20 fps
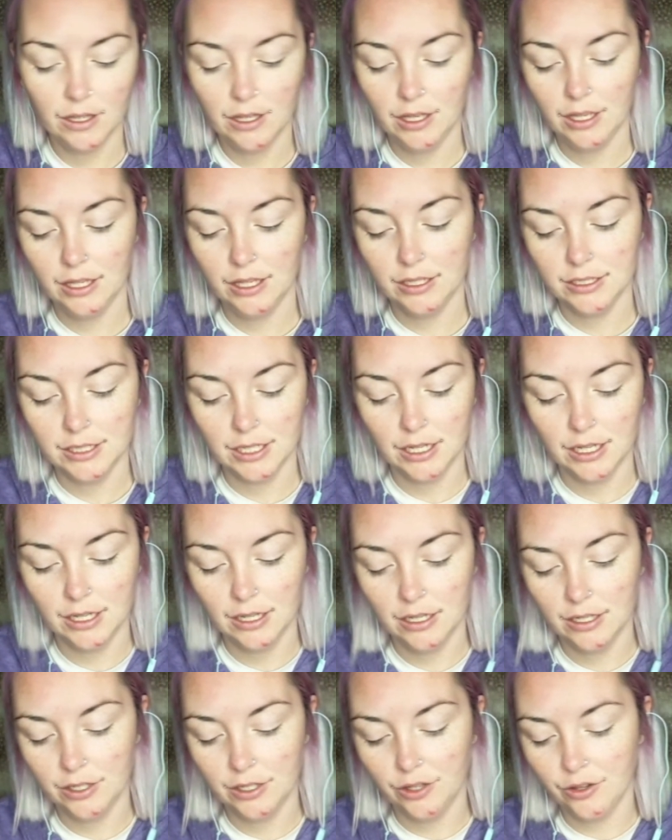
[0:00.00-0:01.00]
And
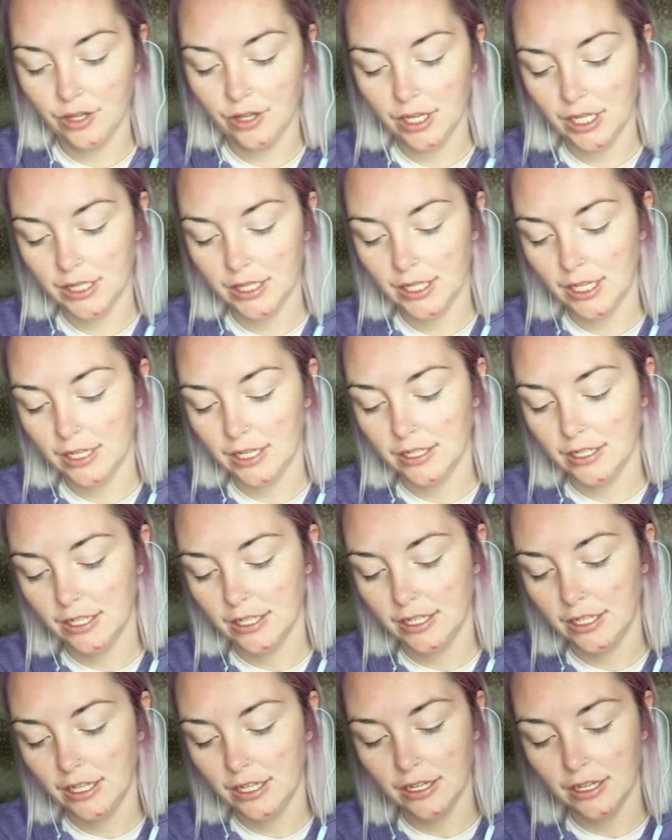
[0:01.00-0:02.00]
you can get that in
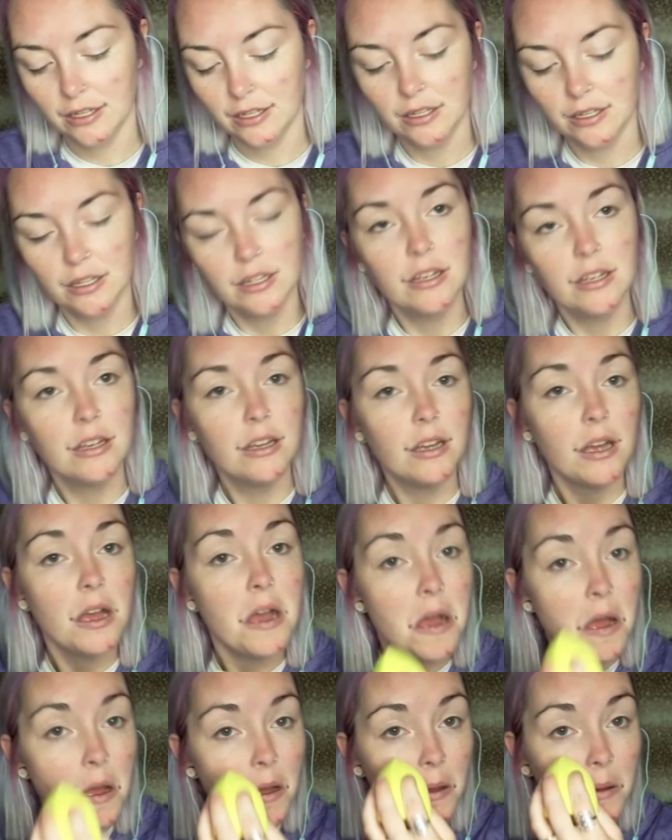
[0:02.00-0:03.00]
any
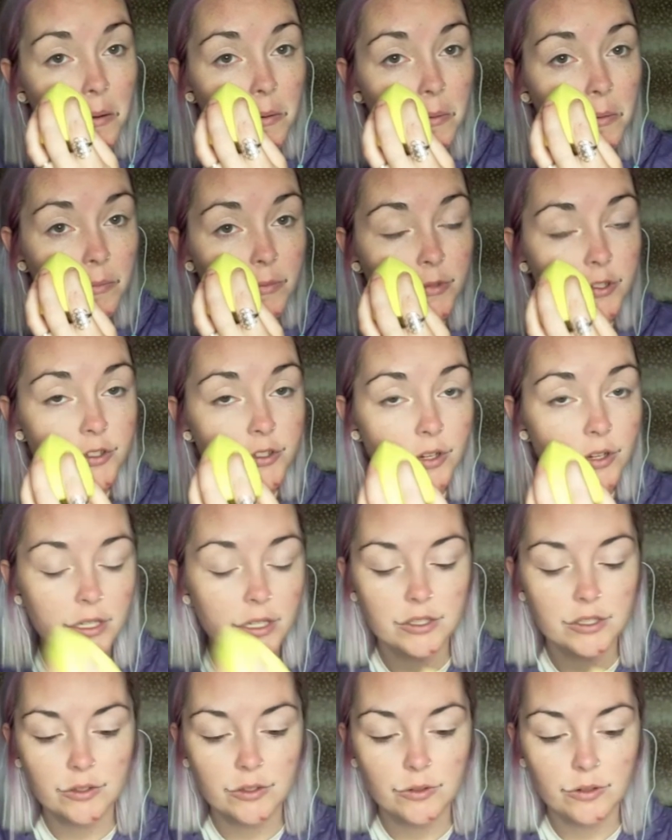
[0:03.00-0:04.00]

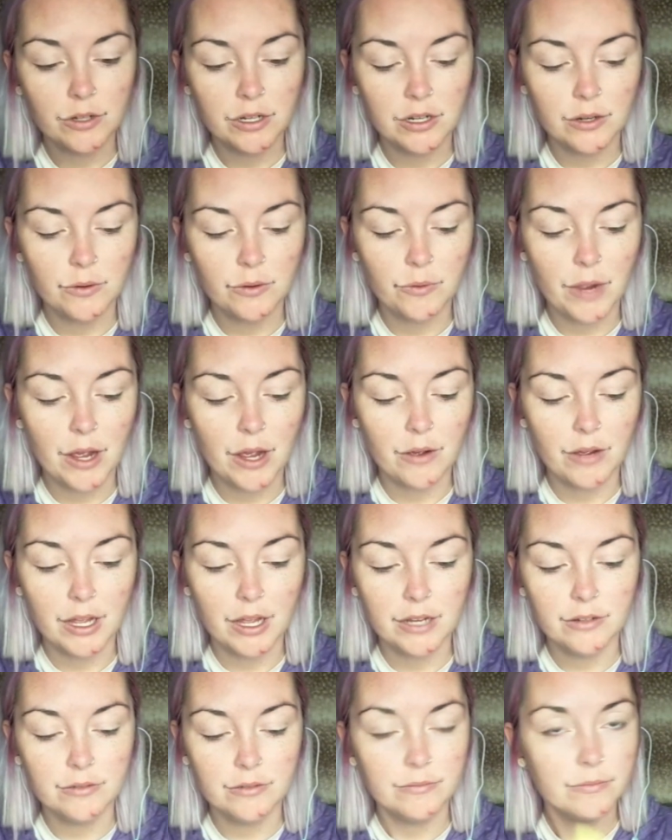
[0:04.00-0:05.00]
drugstore. Wow, I
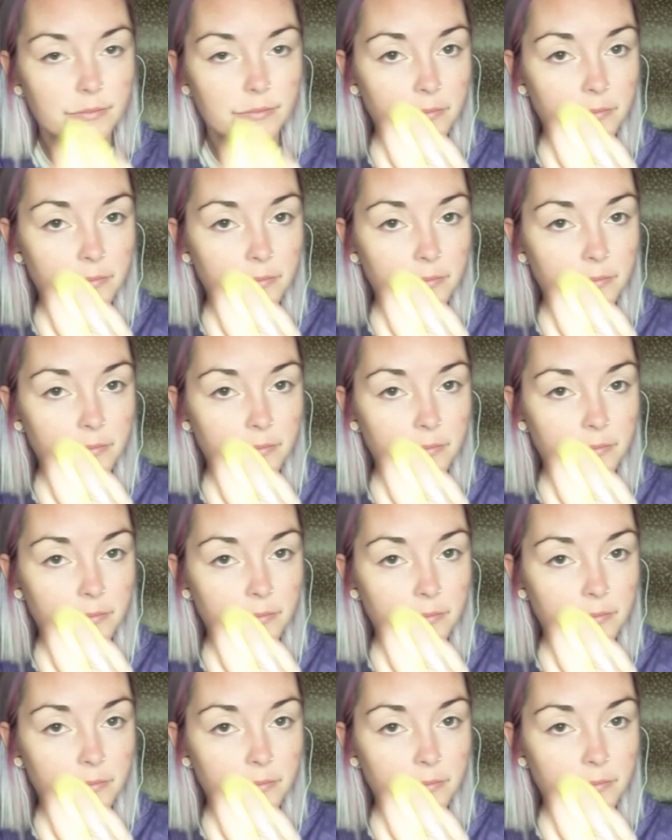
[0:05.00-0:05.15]
don't...